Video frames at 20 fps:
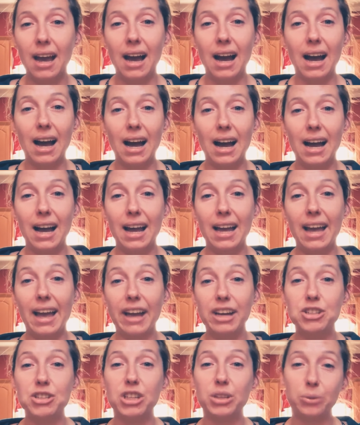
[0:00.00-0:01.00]
I
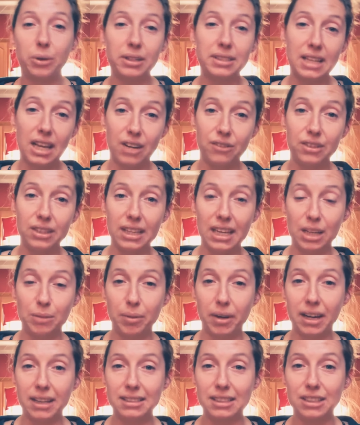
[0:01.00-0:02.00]
actually worked out of the
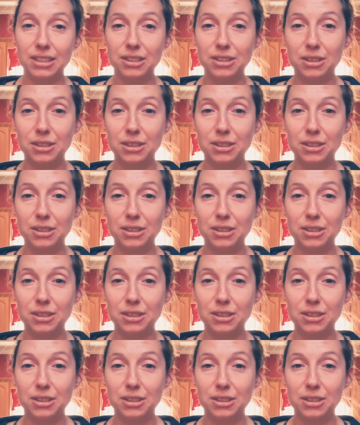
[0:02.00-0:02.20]
kickboxing